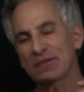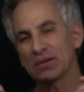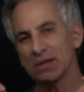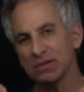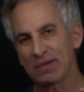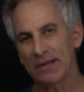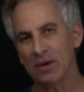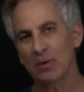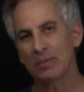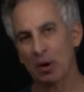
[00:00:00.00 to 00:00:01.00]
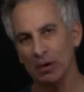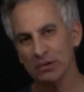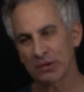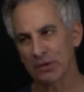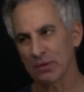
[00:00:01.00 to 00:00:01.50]
for this video,
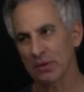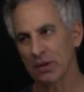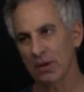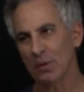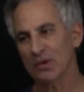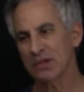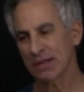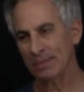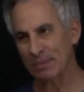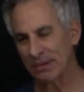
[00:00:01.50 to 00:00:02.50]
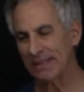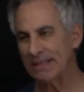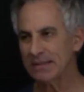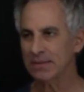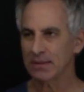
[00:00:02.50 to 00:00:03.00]
part two, was to
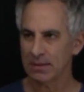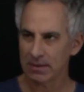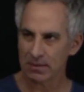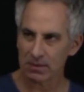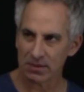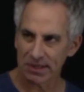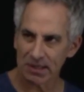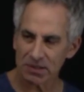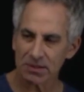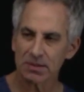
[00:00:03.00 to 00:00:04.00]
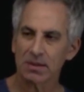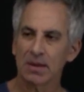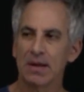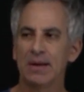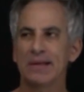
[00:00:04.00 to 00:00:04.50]
complete this
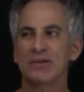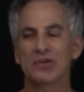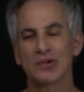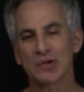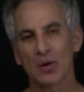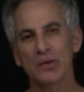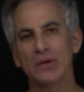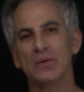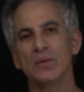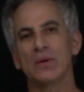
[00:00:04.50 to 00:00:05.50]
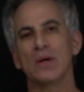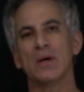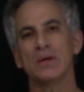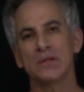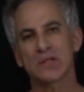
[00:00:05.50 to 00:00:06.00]
and to show you
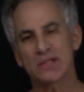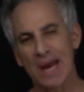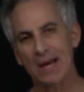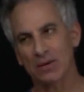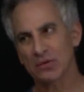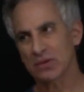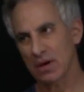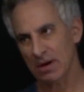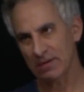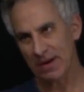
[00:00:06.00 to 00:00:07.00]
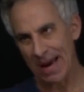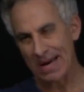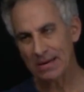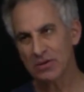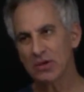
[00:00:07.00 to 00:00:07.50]
the scales of
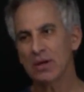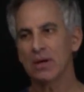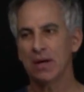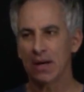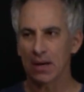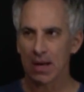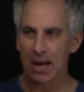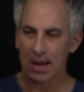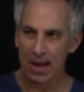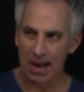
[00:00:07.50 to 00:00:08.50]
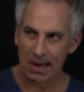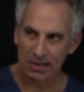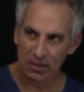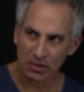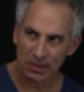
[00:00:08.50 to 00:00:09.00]
age
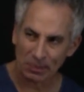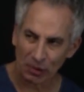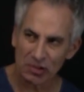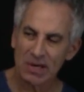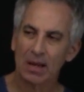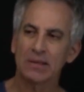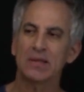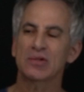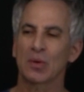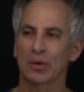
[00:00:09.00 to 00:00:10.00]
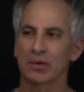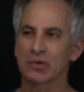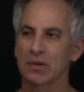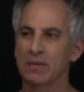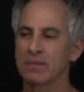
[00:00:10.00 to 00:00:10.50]
and the personality
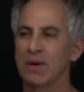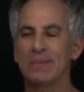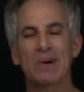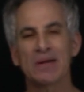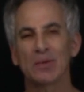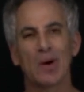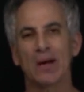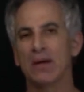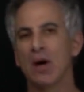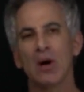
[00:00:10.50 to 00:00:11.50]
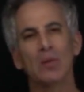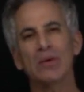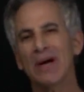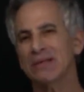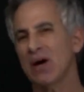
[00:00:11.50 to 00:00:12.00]
disorders, and by the way,
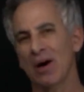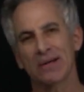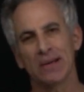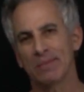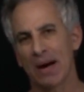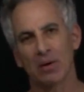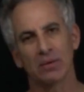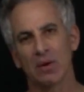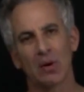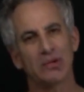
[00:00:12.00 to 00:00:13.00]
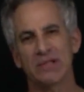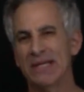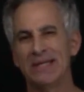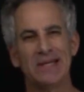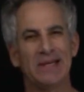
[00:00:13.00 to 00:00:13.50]
we're not talking about
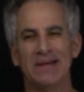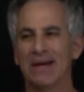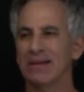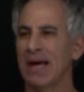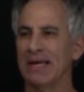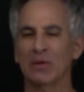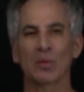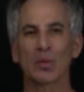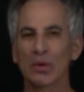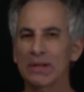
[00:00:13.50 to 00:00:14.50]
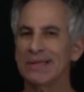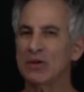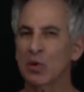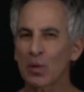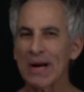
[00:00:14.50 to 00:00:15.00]
OCD like really
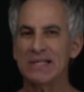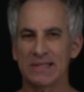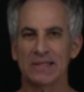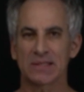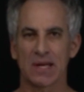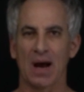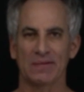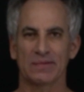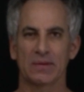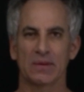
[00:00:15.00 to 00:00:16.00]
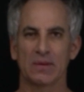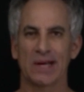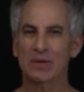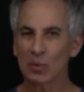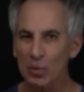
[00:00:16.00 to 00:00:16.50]
crazy stuff,
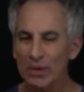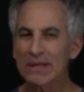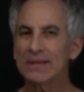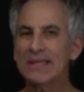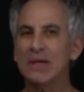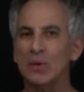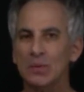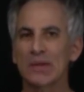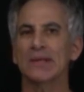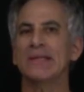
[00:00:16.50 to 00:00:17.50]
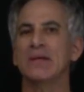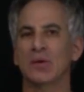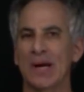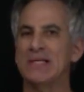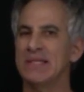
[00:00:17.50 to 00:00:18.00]
like really, really
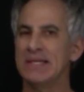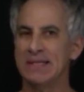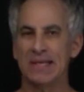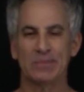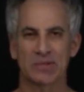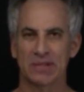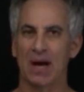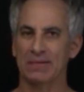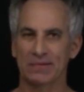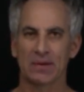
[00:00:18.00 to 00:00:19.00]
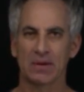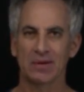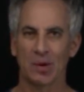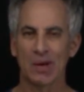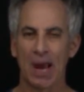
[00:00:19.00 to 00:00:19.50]
crazy deep stuff.
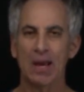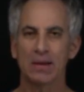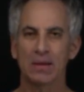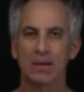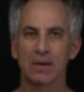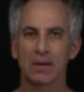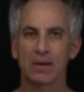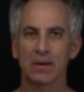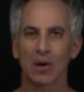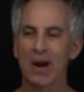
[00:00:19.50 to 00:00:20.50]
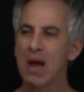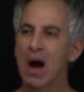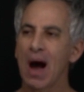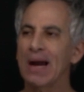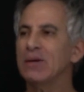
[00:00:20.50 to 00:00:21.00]
Okay? All right.
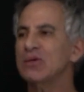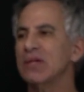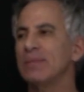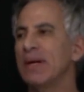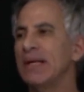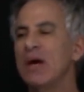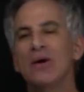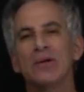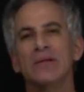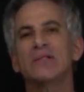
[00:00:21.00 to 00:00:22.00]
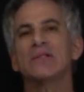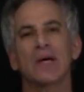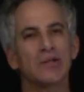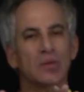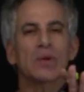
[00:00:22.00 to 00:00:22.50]
I know somebody. This is.
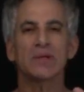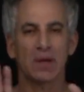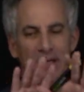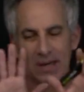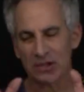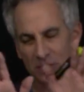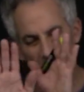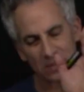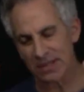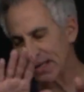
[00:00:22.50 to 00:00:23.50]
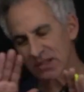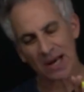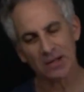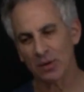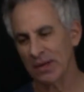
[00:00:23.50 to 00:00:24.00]
I just want to. I just want to take a
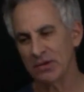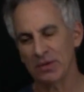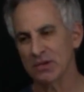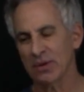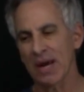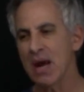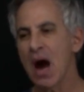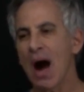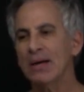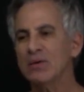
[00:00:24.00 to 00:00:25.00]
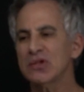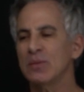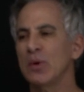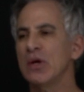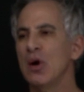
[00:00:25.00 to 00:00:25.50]
side note and do this. Okay. I know
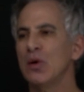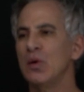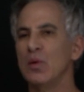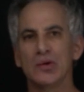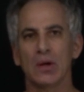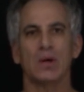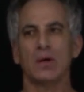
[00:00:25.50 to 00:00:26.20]
someone who